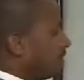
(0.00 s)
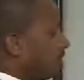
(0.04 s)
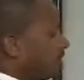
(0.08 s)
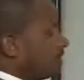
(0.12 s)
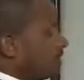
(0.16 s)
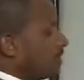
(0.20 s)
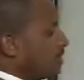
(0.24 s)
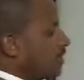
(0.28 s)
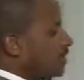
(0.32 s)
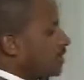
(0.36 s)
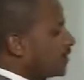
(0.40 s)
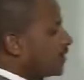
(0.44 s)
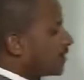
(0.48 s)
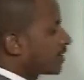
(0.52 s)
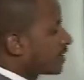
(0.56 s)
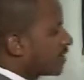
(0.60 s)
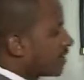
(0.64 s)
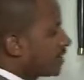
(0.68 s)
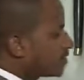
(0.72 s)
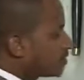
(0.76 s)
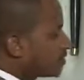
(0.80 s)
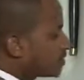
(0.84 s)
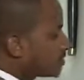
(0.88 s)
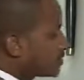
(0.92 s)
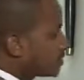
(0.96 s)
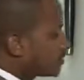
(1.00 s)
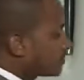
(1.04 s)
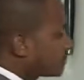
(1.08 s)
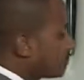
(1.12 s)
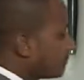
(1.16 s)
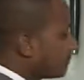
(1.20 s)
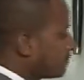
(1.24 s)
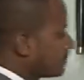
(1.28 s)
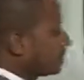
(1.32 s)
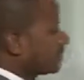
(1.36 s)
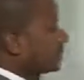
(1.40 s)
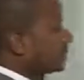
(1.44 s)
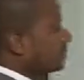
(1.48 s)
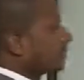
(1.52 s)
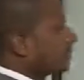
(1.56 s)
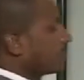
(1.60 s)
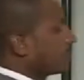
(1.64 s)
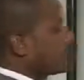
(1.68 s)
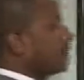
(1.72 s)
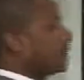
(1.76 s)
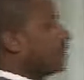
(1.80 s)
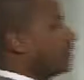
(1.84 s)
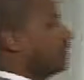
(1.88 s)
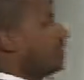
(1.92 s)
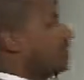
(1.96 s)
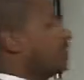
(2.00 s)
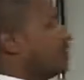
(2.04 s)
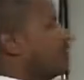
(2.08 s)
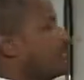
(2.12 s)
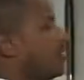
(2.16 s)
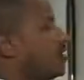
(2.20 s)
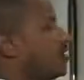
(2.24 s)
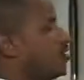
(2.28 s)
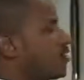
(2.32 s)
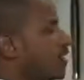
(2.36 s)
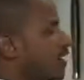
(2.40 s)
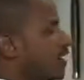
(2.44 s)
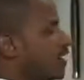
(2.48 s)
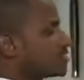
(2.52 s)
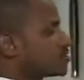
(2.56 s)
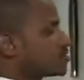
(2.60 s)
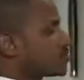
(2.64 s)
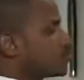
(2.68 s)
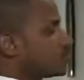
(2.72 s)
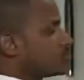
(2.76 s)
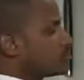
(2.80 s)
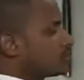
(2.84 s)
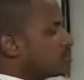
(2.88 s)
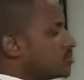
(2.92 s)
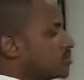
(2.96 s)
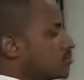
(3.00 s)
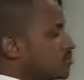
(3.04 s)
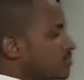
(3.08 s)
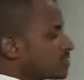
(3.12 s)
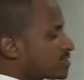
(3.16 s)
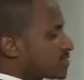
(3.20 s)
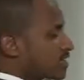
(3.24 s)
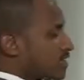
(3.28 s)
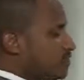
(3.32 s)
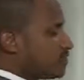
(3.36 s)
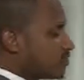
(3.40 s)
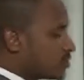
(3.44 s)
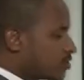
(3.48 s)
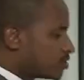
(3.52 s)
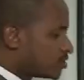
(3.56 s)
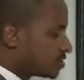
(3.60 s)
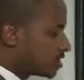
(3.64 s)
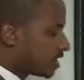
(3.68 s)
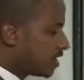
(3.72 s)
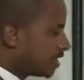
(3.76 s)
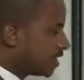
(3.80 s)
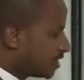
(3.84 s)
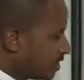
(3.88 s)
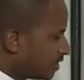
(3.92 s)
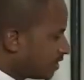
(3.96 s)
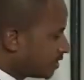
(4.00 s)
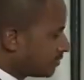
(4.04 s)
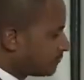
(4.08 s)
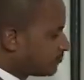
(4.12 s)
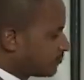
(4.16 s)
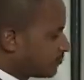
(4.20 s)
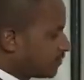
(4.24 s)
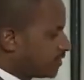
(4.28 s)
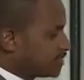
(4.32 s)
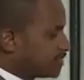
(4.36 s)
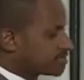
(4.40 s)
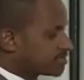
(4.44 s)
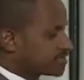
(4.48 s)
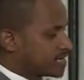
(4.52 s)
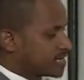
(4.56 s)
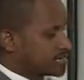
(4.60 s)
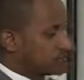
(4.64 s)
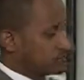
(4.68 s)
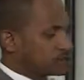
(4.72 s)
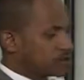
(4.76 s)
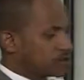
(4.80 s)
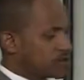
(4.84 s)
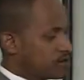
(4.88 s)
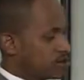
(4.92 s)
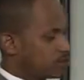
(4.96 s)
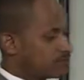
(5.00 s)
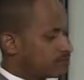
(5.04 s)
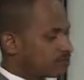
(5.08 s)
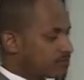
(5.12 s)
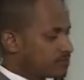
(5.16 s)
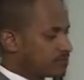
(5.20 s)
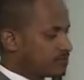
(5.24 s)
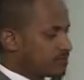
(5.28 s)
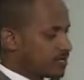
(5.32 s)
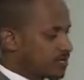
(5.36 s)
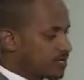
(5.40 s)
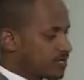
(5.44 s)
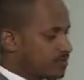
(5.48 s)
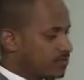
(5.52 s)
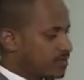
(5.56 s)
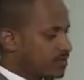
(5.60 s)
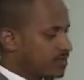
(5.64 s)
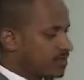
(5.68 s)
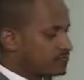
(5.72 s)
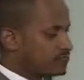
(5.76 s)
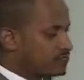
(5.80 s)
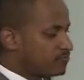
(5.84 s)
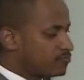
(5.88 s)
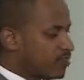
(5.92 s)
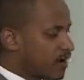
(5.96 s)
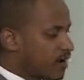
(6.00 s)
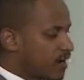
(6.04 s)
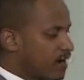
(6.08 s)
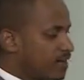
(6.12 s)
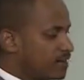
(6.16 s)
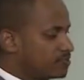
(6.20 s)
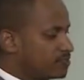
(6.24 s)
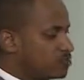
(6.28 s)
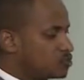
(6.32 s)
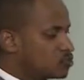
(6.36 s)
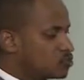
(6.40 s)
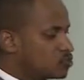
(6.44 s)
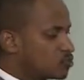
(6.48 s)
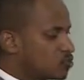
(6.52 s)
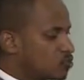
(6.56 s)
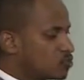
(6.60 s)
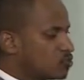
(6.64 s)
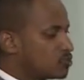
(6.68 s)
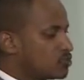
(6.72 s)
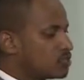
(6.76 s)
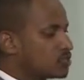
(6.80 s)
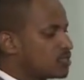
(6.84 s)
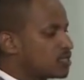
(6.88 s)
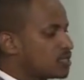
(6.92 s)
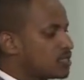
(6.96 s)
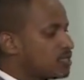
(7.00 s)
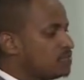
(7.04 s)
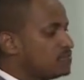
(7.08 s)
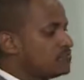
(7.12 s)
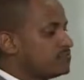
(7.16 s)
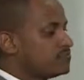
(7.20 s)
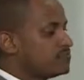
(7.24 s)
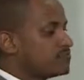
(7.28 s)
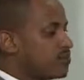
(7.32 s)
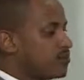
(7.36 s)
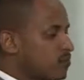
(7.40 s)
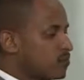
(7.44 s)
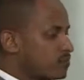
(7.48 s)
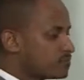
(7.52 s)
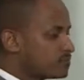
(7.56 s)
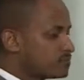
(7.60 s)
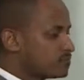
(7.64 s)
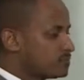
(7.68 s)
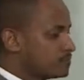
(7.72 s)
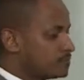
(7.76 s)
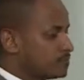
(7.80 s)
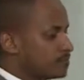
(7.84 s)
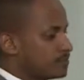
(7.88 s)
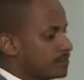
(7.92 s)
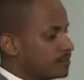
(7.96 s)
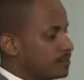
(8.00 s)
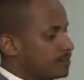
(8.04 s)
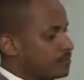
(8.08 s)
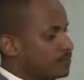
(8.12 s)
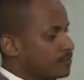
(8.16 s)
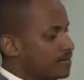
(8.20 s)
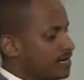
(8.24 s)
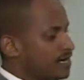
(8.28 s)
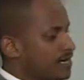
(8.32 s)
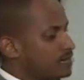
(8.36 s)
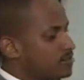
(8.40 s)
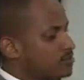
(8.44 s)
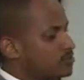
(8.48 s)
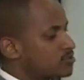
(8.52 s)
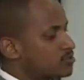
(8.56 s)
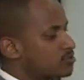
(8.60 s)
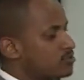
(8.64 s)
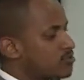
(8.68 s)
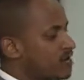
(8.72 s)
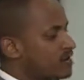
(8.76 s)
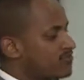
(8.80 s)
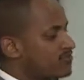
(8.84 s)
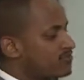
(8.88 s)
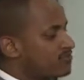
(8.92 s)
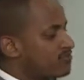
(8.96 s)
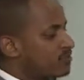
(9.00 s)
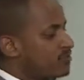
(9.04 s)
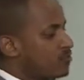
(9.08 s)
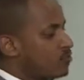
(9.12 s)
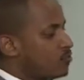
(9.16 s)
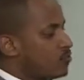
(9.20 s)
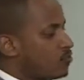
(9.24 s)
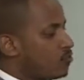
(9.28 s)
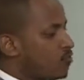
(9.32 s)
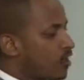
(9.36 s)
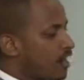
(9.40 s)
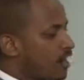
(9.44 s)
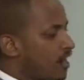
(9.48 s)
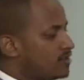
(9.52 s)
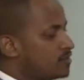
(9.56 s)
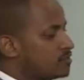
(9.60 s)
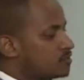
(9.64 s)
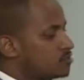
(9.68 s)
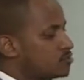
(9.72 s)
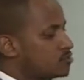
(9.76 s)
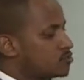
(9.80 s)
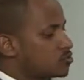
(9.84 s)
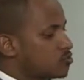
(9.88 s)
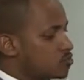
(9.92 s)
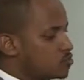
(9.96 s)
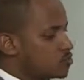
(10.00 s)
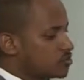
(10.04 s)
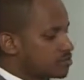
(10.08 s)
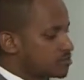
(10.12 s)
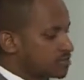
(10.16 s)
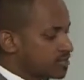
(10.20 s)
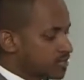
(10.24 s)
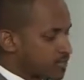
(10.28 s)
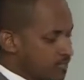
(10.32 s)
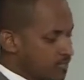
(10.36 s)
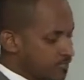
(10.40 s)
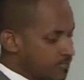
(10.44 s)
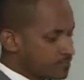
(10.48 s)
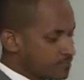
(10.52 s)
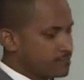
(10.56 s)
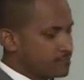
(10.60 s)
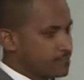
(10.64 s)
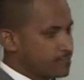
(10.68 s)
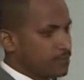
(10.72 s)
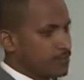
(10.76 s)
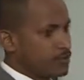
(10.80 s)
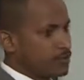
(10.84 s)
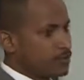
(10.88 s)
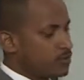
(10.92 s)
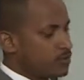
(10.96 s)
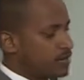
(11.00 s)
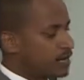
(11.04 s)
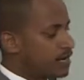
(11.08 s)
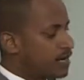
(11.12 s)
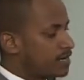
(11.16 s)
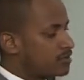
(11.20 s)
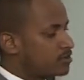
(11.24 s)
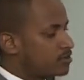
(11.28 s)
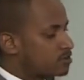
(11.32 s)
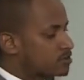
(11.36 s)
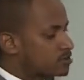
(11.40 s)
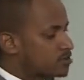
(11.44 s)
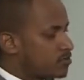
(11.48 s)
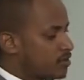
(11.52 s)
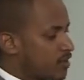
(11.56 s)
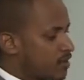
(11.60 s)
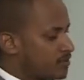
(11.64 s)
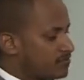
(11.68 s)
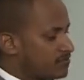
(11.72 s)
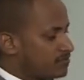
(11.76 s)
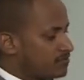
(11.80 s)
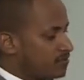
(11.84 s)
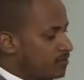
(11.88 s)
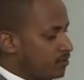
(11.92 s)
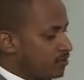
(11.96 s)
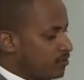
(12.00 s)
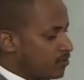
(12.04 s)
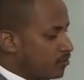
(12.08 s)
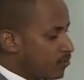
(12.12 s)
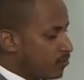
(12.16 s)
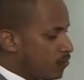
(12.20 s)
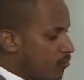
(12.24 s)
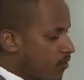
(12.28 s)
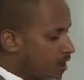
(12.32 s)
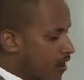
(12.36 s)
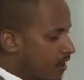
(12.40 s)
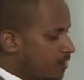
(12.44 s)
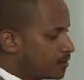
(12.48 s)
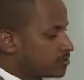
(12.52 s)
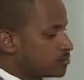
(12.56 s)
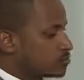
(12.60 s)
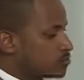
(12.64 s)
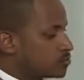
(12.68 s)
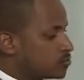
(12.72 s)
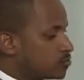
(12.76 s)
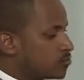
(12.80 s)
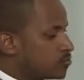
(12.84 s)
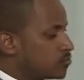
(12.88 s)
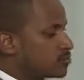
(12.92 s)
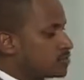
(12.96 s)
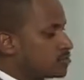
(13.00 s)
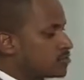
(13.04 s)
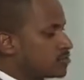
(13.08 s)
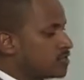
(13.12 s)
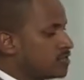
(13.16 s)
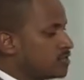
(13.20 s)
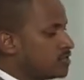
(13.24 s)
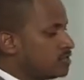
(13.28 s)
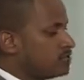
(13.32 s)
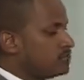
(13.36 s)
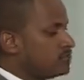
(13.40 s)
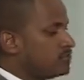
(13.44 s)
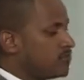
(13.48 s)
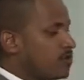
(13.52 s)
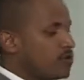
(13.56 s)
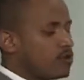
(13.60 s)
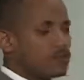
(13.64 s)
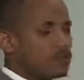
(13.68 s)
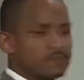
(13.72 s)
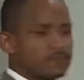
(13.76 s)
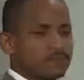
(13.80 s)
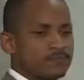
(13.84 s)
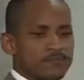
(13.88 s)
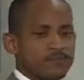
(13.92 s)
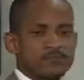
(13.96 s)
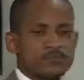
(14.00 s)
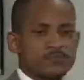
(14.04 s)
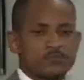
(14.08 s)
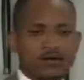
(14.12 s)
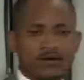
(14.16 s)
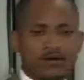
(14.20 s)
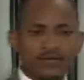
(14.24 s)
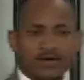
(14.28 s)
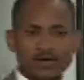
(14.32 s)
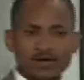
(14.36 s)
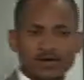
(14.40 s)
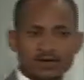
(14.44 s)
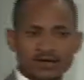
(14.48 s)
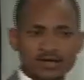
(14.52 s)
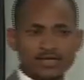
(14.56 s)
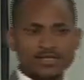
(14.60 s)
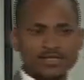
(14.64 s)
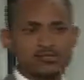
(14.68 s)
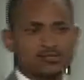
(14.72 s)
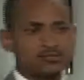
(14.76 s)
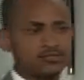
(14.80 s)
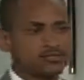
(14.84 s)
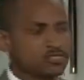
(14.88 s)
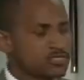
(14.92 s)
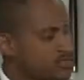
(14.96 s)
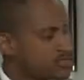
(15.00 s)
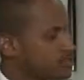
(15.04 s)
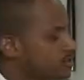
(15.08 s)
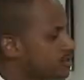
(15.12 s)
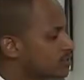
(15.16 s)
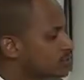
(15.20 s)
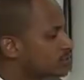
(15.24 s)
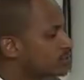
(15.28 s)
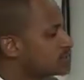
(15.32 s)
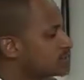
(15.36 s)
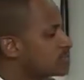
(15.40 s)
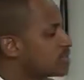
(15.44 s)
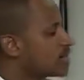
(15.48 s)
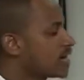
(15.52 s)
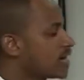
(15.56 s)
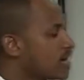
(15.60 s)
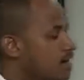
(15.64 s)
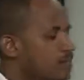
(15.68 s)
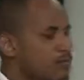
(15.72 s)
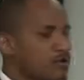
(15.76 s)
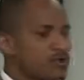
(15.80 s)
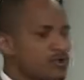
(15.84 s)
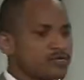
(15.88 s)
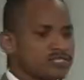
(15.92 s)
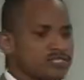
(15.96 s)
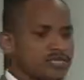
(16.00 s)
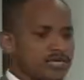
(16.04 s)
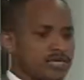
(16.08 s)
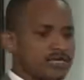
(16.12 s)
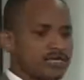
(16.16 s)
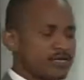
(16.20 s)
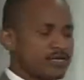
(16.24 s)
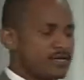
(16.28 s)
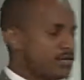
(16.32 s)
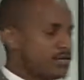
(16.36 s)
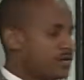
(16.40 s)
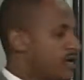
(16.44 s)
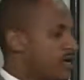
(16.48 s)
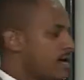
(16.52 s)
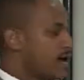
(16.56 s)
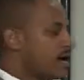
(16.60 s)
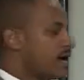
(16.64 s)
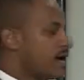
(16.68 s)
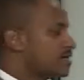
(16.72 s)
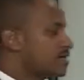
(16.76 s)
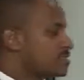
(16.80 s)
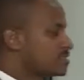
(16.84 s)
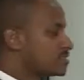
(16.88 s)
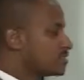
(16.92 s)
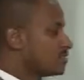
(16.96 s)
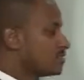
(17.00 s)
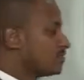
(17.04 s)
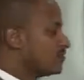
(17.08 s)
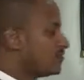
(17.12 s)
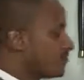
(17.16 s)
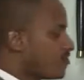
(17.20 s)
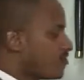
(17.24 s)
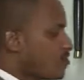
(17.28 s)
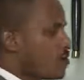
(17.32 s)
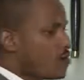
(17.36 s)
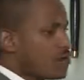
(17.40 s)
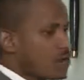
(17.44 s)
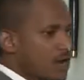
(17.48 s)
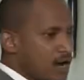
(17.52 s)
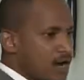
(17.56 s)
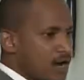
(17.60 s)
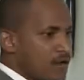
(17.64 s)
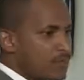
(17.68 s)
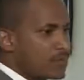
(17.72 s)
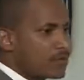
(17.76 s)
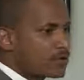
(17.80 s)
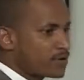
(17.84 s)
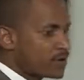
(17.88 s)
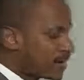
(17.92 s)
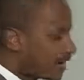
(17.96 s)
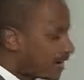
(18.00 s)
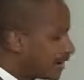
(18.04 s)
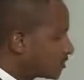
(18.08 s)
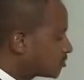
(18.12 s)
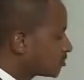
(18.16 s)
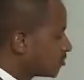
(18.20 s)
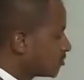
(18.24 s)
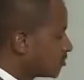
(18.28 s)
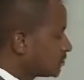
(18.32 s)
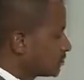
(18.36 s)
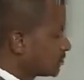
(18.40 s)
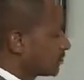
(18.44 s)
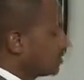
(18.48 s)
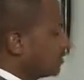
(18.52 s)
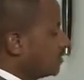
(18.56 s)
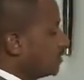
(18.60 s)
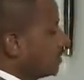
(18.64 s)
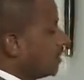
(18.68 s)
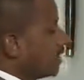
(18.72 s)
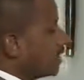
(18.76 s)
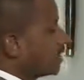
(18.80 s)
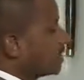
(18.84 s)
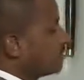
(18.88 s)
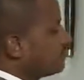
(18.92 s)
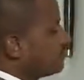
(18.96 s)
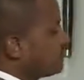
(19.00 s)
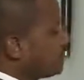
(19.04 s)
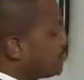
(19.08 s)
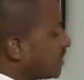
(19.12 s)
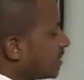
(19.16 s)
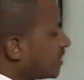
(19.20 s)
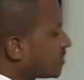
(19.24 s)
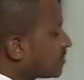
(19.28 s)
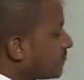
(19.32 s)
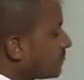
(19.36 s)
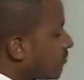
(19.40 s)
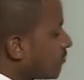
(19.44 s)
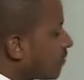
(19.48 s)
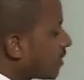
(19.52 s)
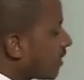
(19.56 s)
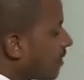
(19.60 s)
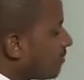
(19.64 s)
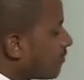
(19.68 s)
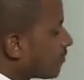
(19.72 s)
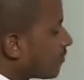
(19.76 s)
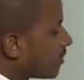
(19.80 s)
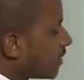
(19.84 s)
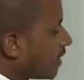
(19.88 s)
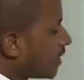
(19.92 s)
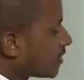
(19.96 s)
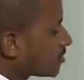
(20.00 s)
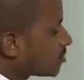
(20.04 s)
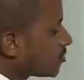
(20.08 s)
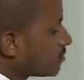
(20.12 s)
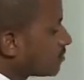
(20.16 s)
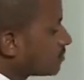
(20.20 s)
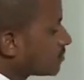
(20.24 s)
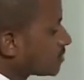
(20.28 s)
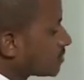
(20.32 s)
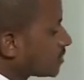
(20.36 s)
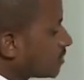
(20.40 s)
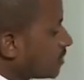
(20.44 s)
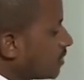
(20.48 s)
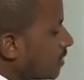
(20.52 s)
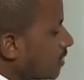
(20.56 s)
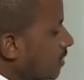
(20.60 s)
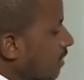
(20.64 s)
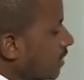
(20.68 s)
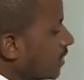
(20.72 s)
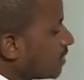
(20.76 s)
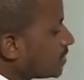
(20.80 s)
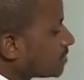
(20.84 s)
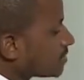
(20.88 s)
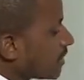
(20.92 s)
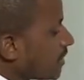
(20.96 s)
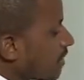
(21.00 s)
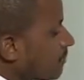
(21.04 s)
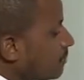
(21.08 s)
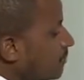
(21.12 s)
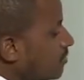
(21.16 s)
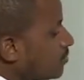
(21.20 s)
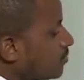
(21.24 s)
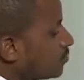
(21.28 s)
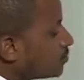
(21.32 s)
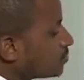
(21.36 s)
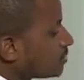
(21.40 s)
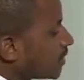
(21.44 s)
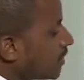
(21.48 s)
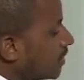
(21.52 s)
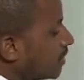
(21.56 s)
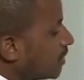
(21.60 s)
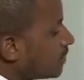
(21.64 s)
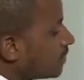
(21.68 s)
In our case, the longest continuous carbon chain, if we decide to count from here, we have 1, 2, 3, 4. We can also have 1, 2, 3. We can also have 1, 2, 3, 4. So our longest continuous carbon chain has 4 carbon atoms. And if it has 4 carbon atoms, it's a butane.